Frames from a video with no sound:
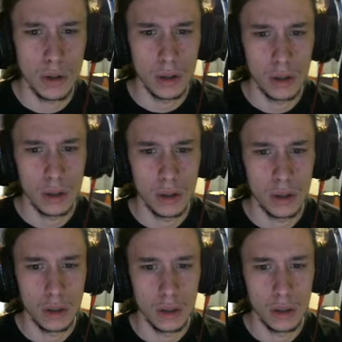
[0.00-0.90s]

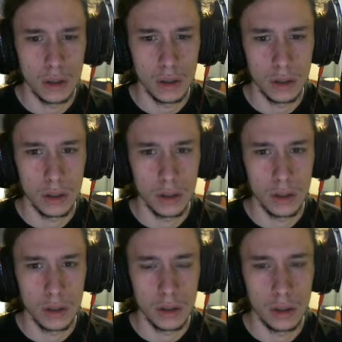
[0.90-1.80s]

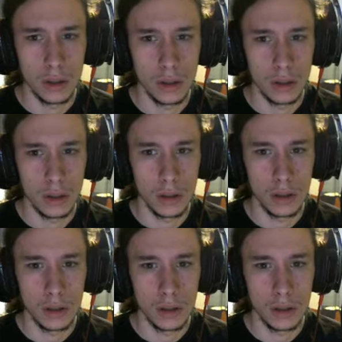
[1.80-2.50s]
[no speech]